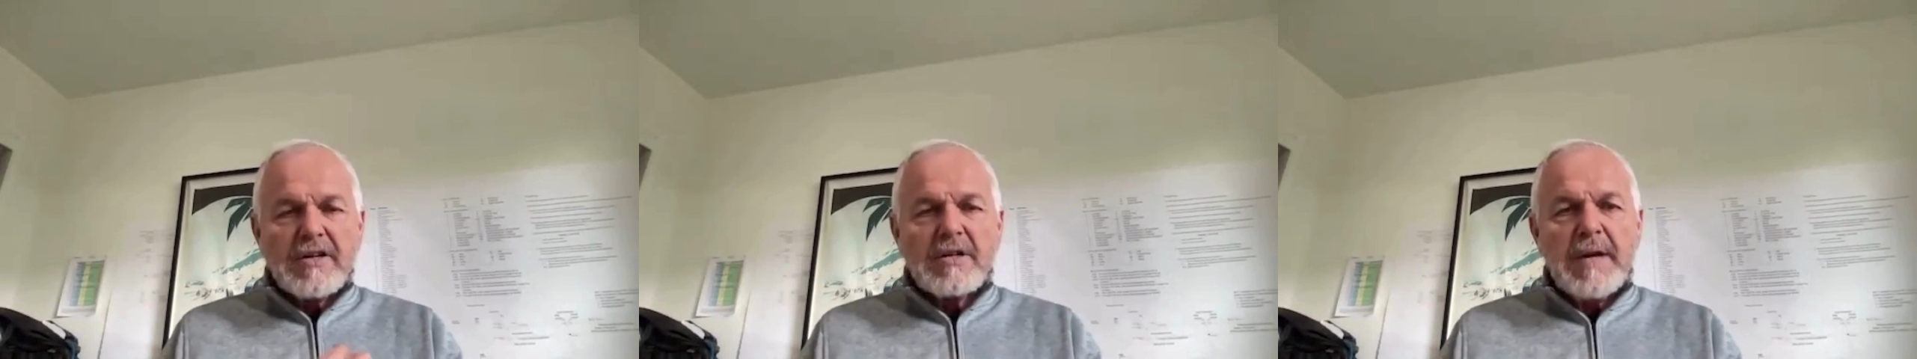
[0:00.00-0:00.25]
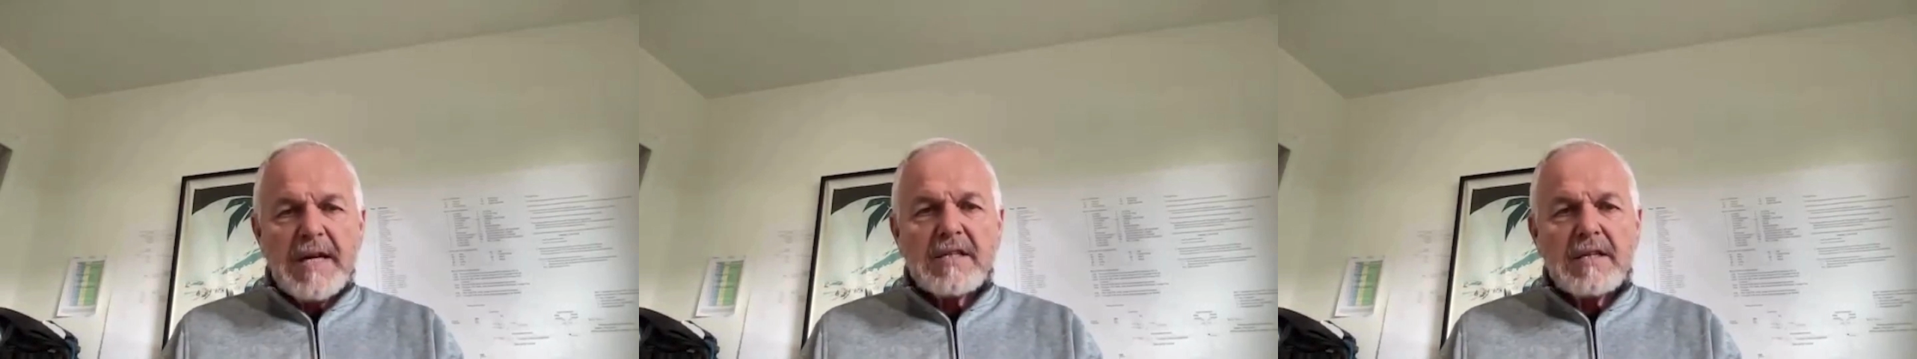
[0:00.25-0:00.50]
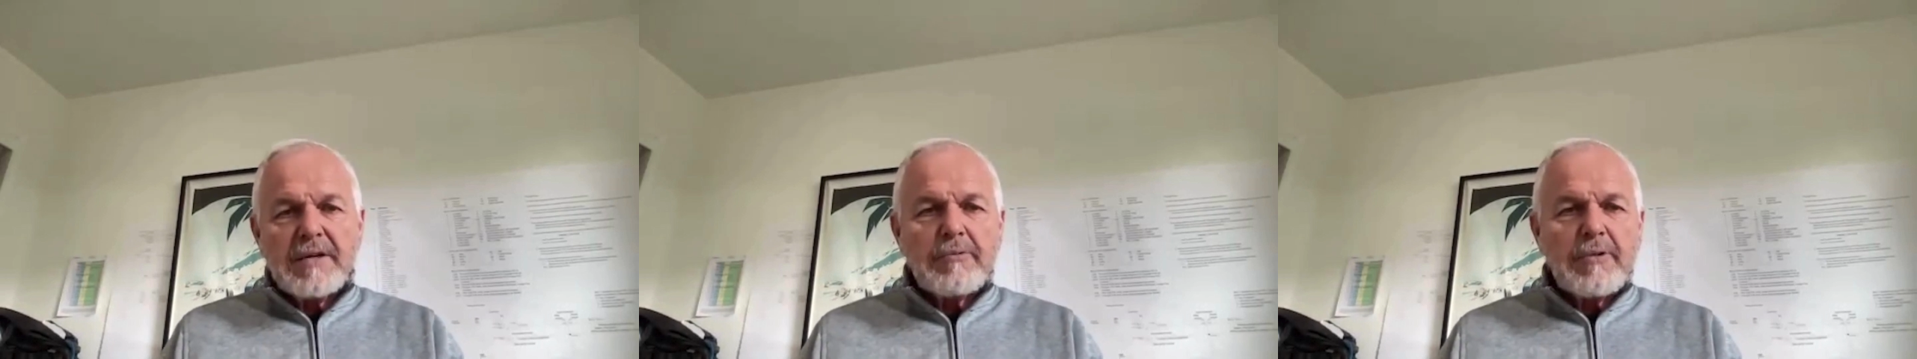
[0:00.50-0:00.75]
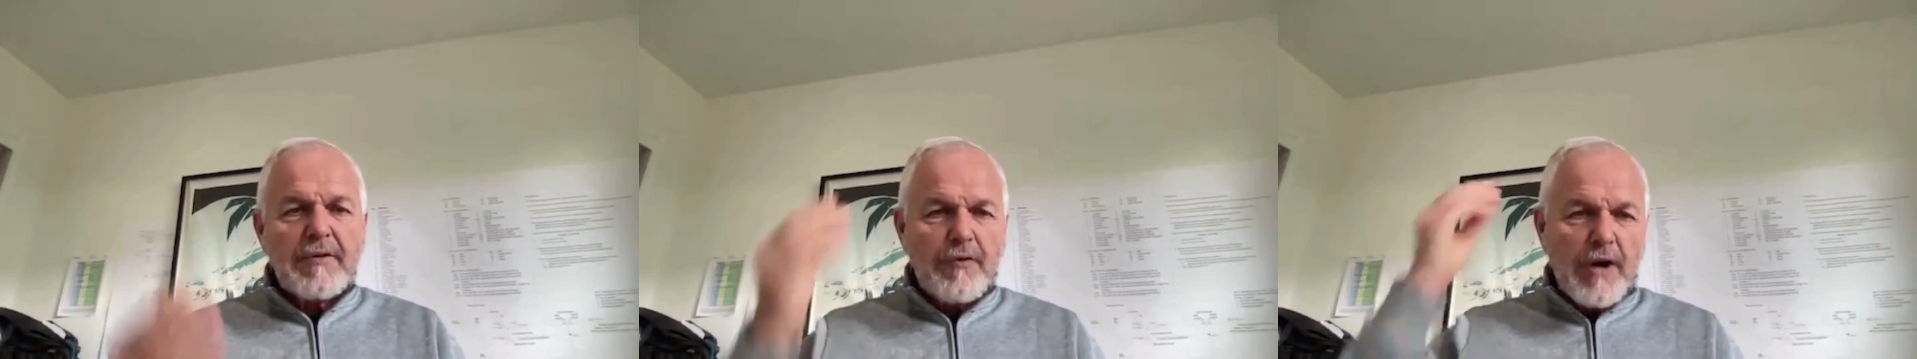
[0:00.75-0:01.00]
to basically
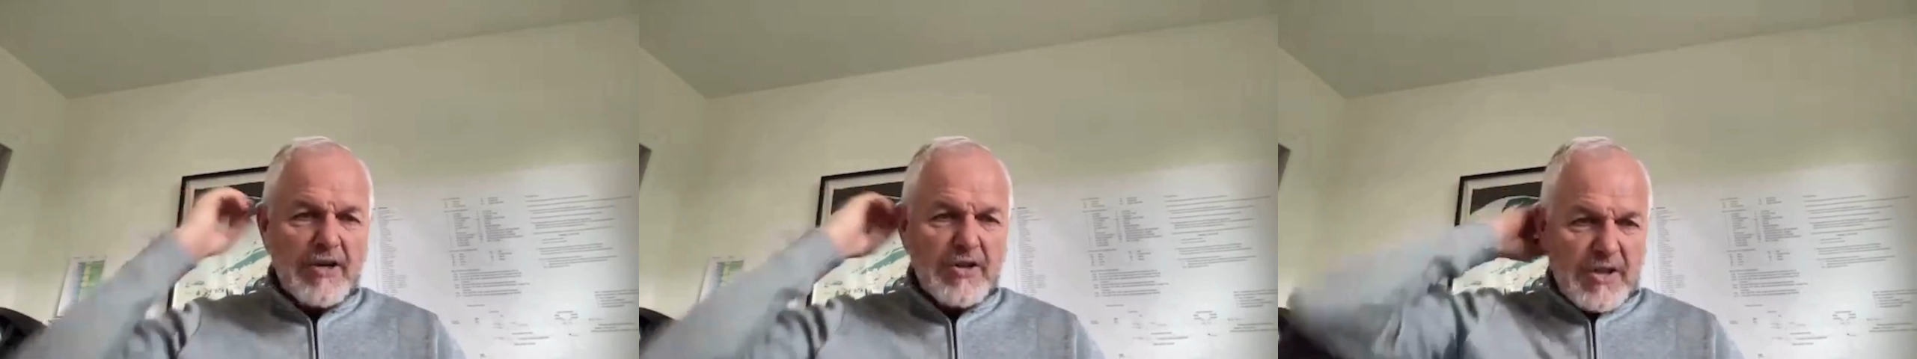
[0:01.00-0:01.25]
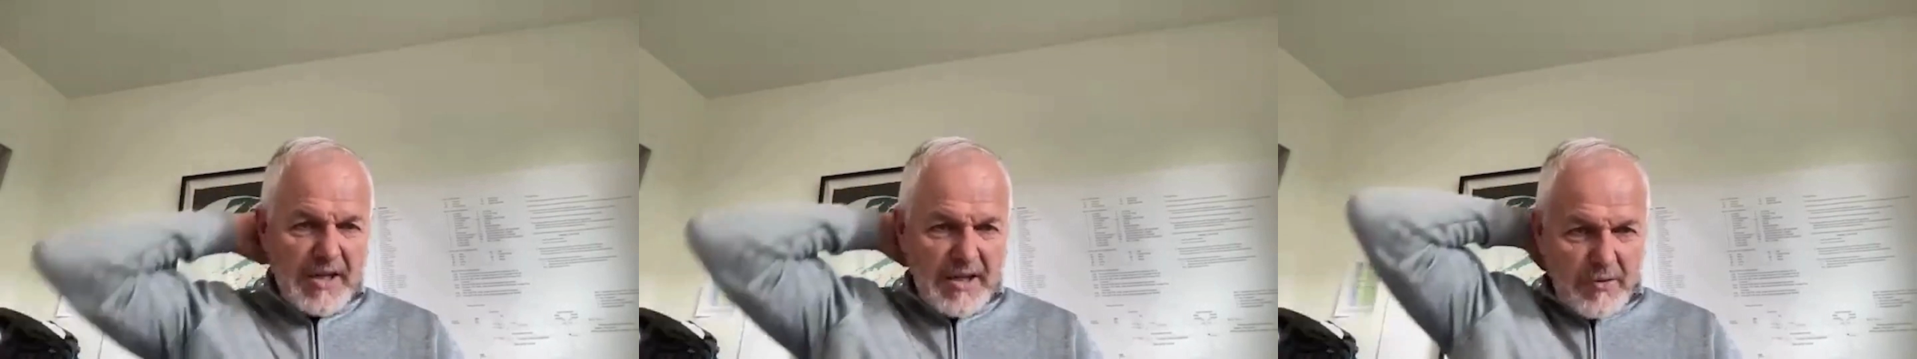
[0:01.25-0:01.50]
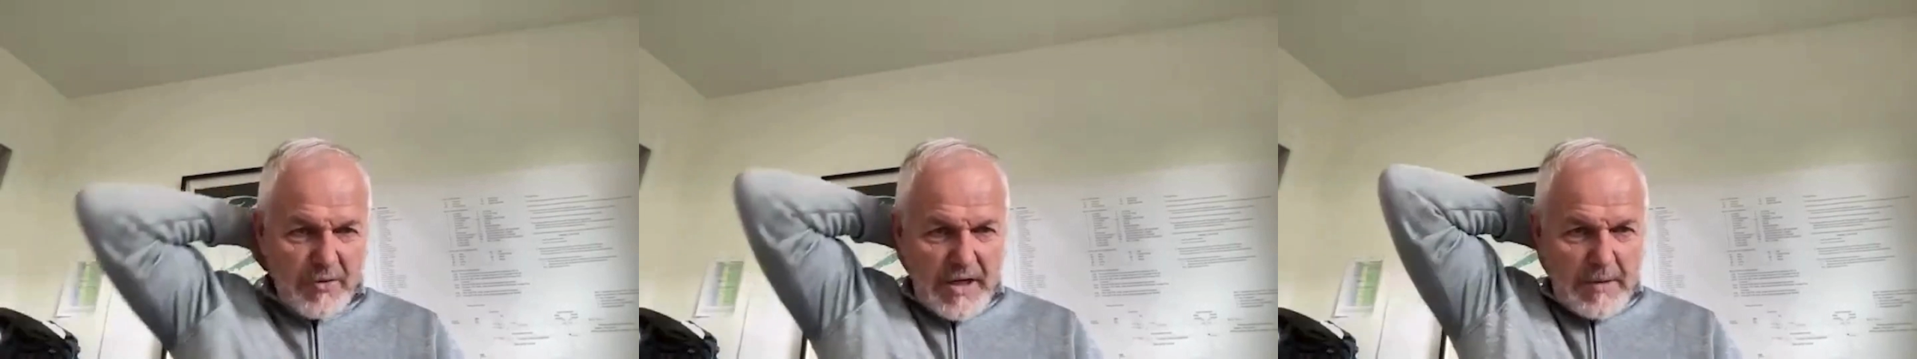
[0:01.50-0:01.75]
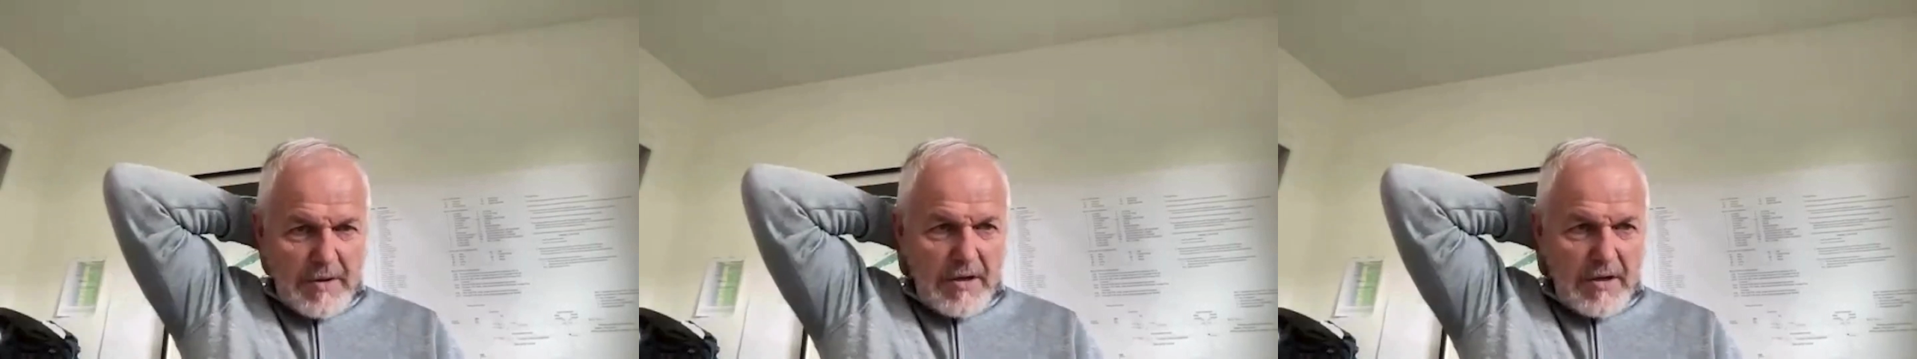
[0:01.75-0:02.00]
refresh to get your
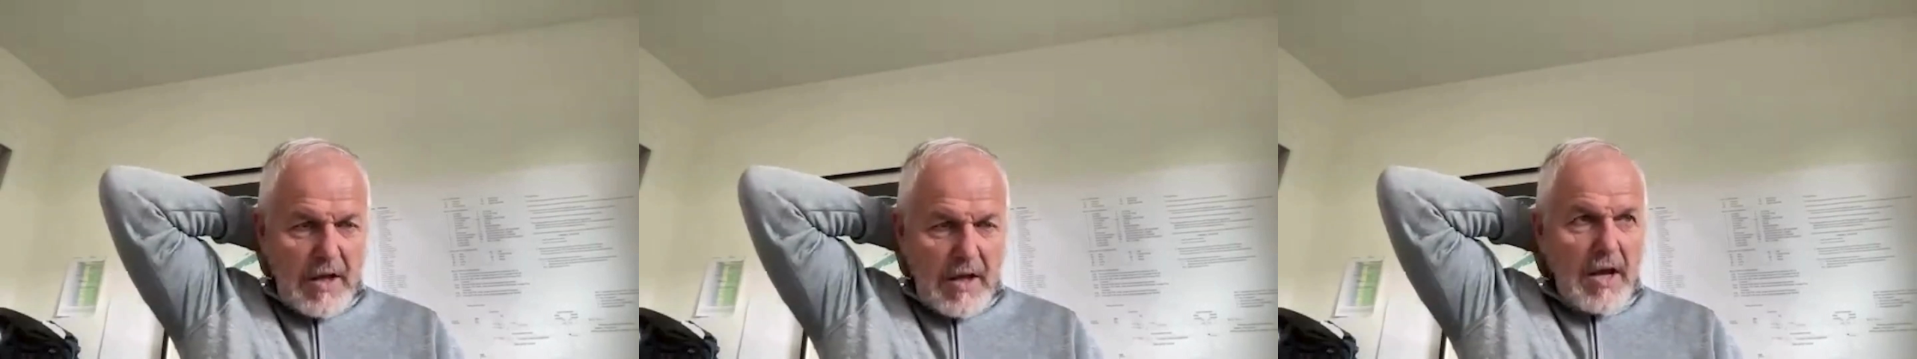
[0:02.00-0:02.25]
email.